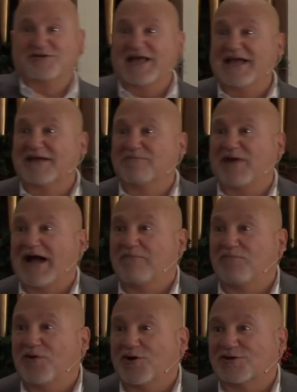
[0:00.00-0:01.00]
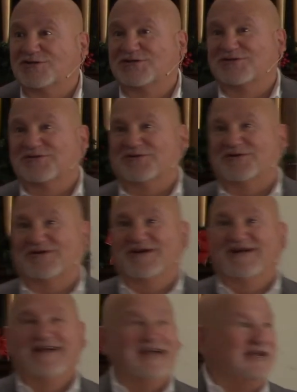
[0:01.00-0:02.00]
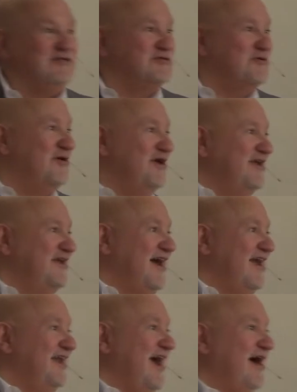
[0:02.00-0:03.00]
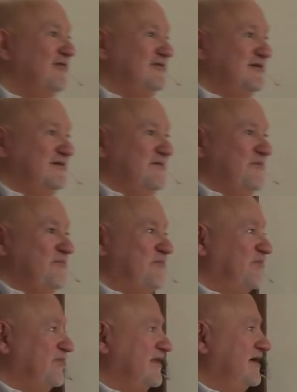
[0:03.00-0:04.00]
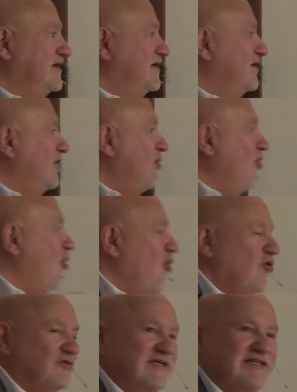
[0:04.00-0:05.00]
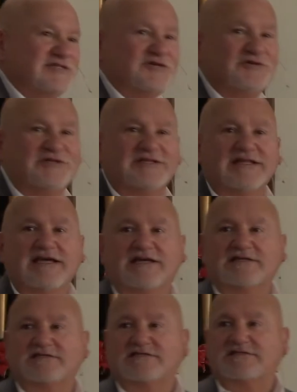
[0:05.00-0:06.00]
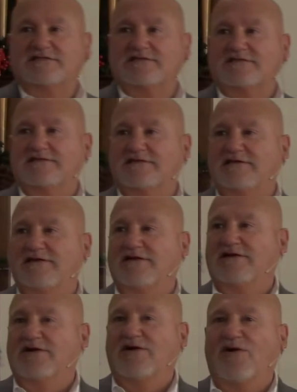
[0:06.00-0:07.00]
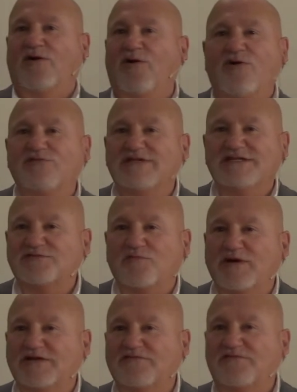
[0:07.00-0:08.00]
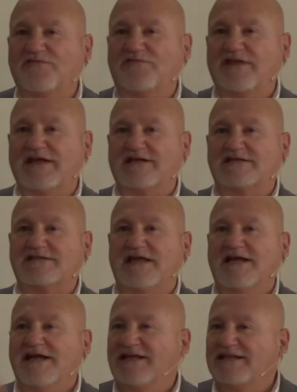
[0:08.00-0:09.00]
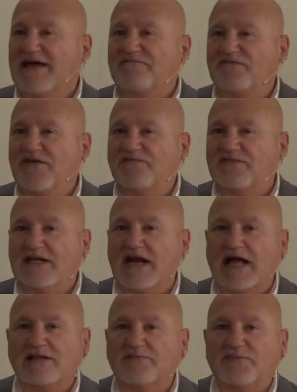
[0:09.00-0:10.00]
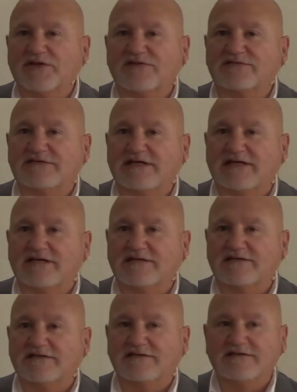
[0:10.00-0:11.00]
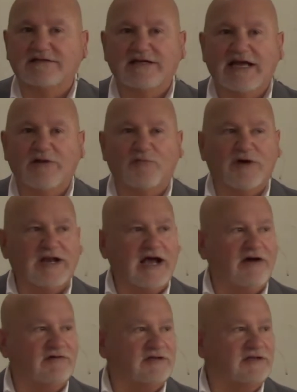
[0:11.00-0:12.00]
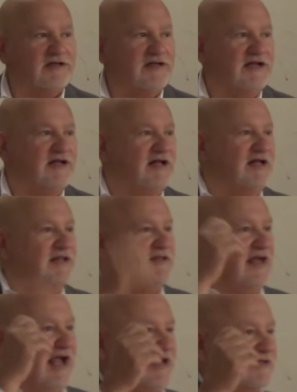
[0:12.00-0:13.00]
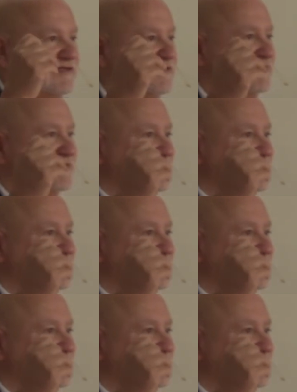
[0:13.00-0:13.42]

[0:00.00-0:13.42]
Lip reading: they can buy books or enjoy a night out. All these good things, all these wonderful things that $50 bill did, it went out. Then,